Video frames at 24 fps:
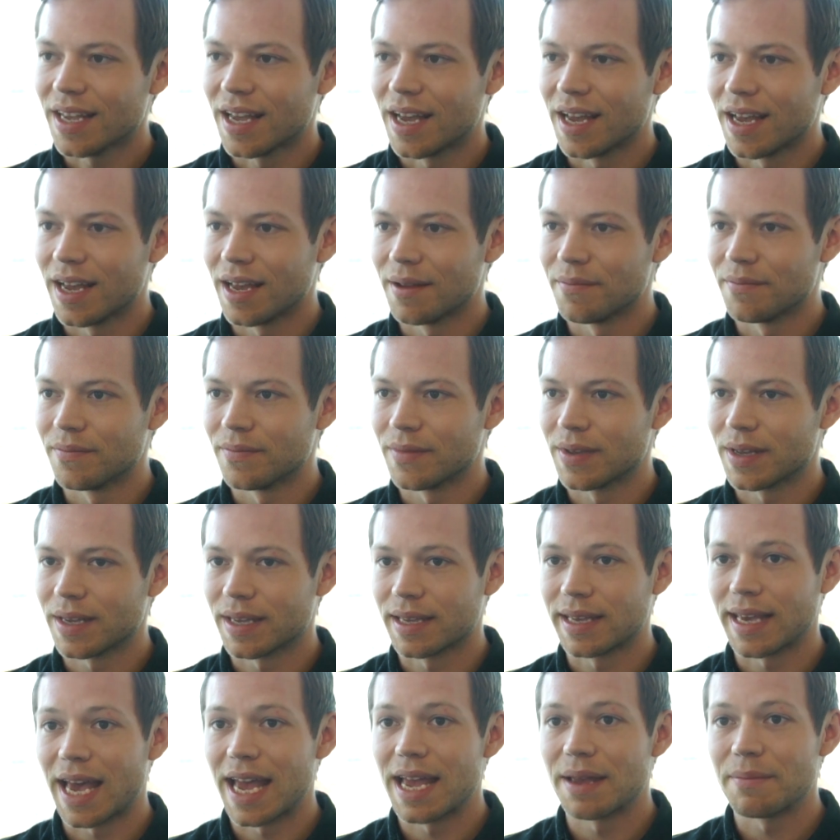um,
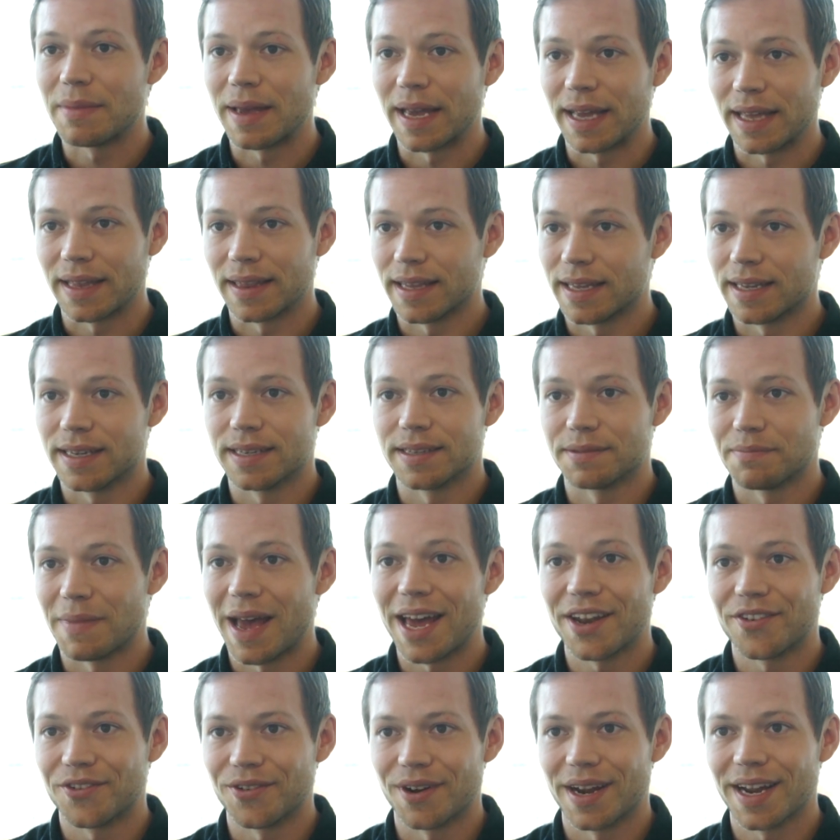gaming these
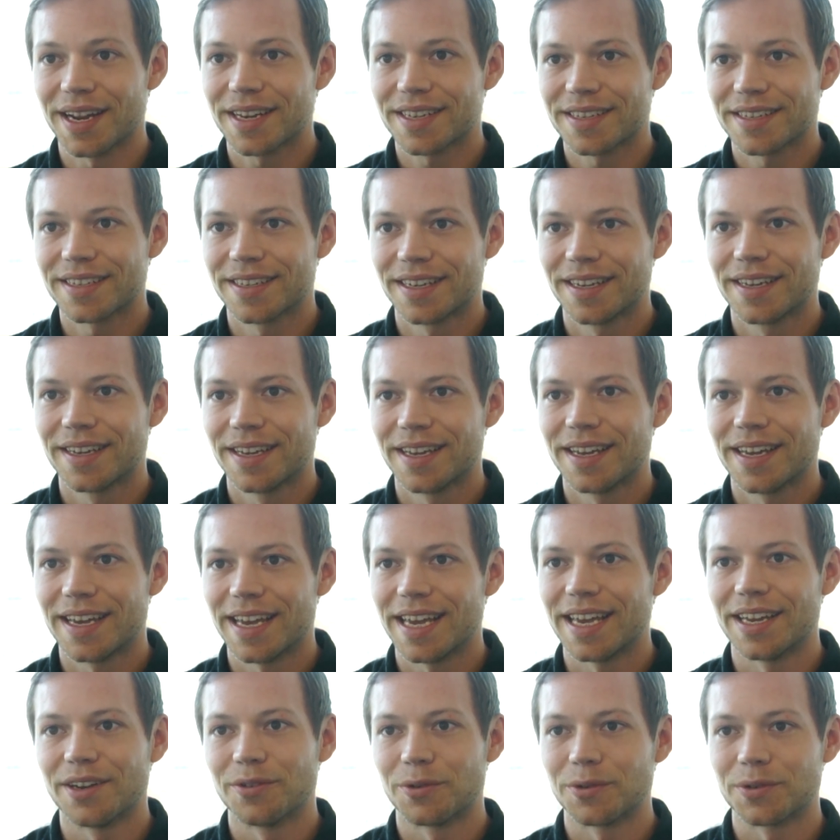metrics
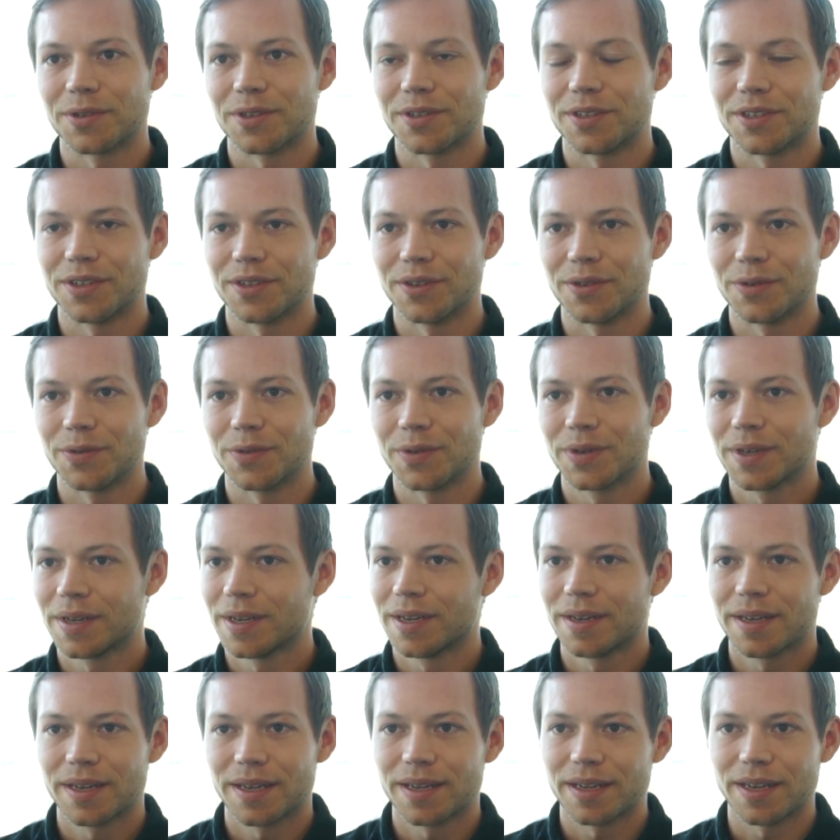mm-hmm. in order to,
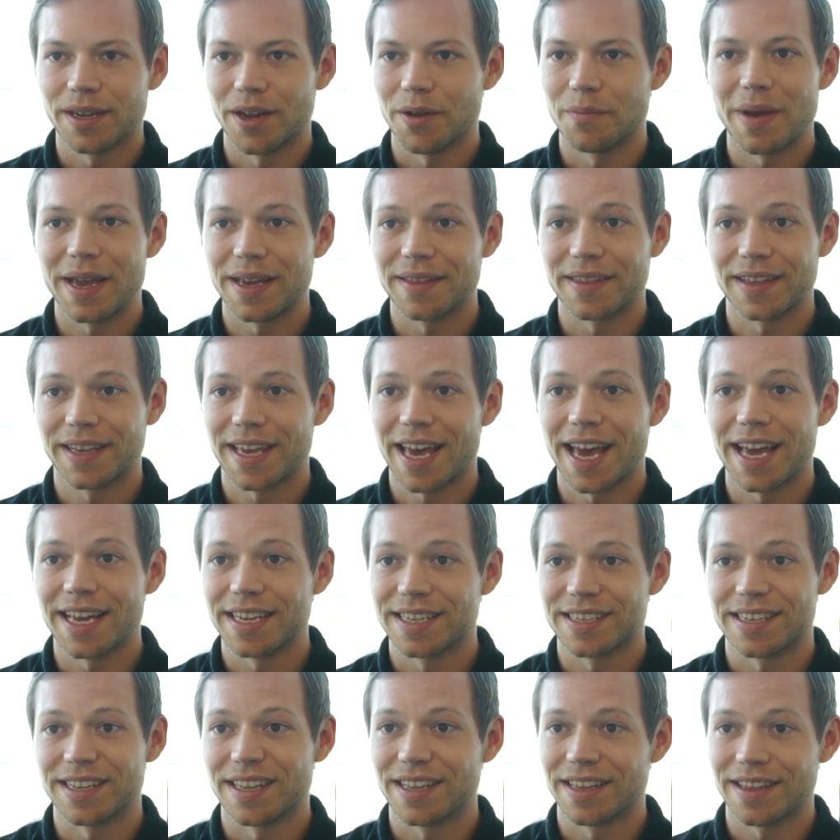you know, make the
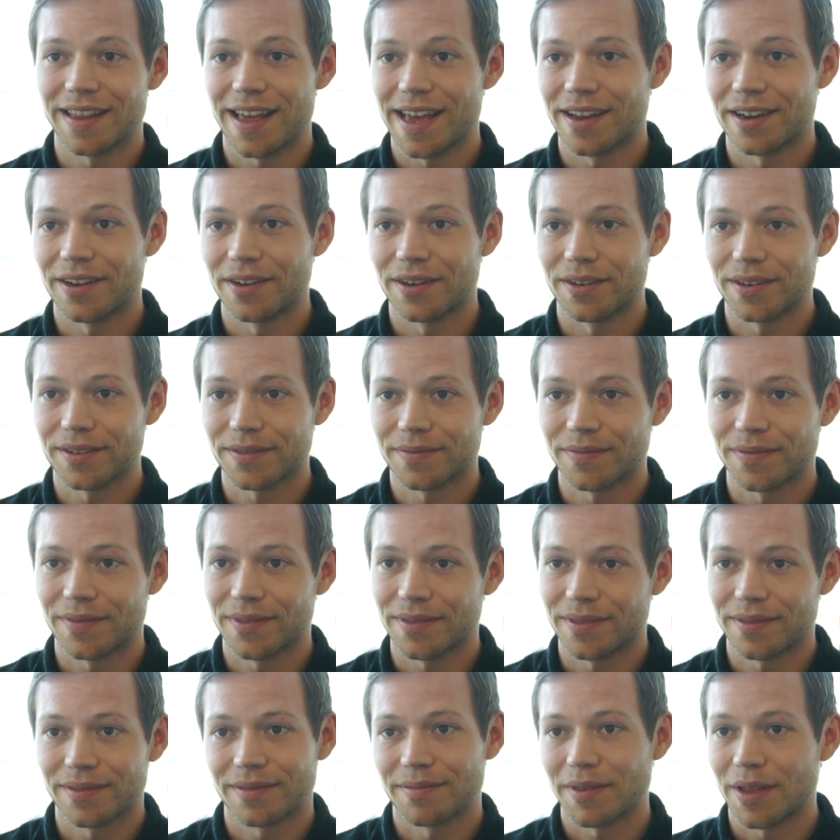case that they are
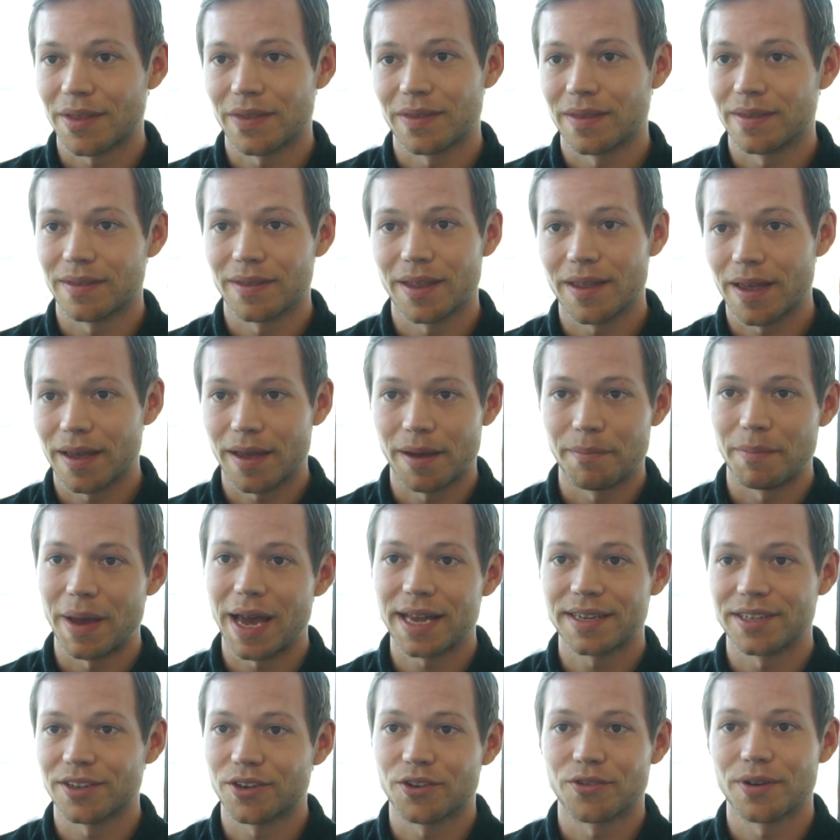a
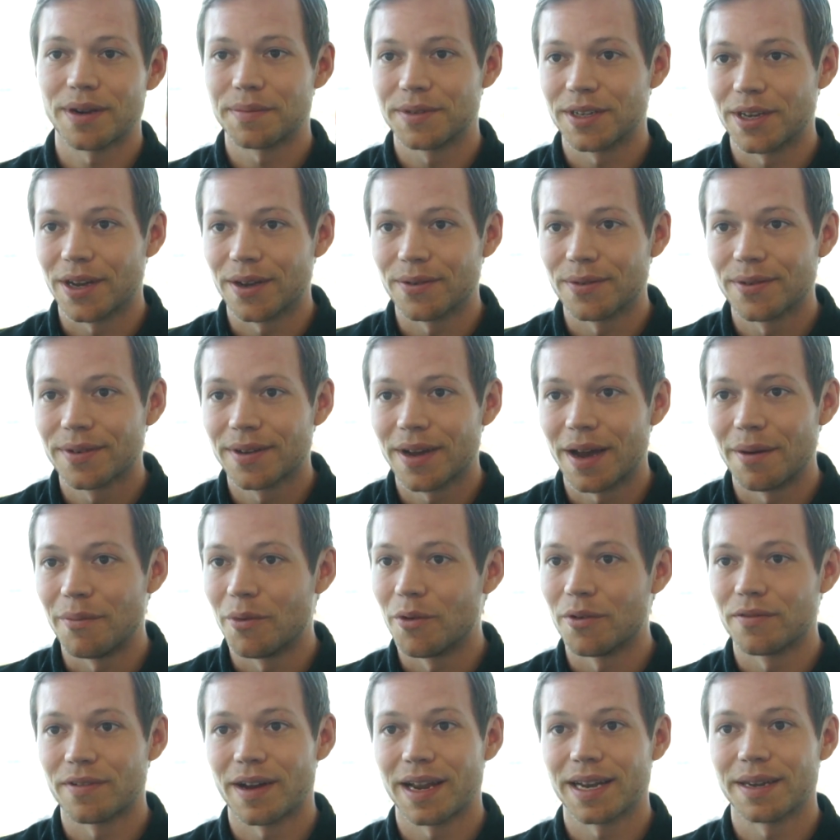better crypto, a
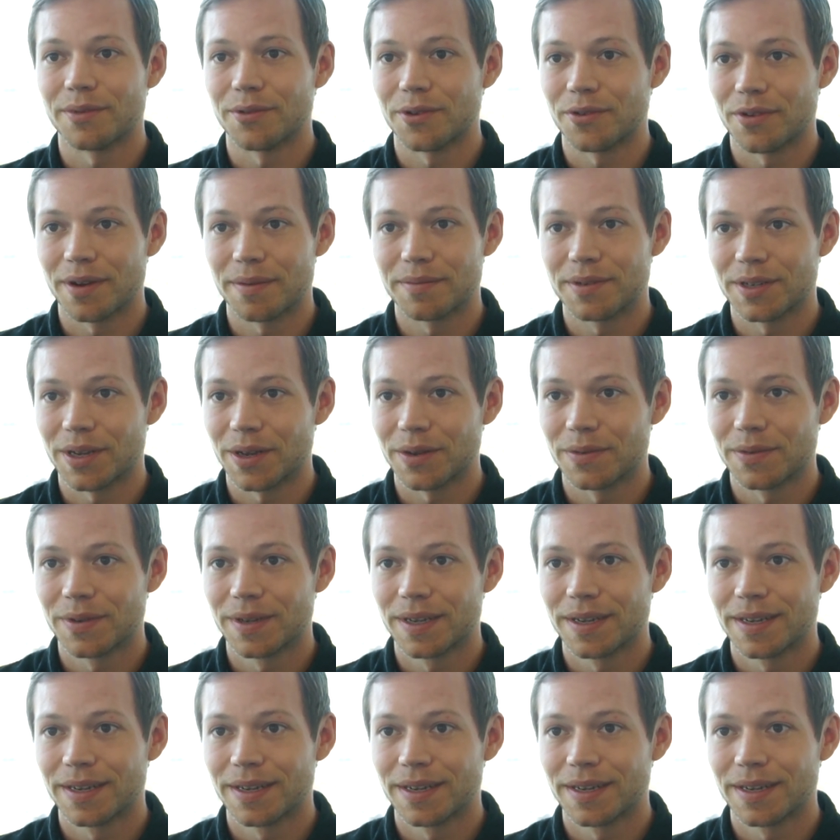more mm-hmm. valuable crypto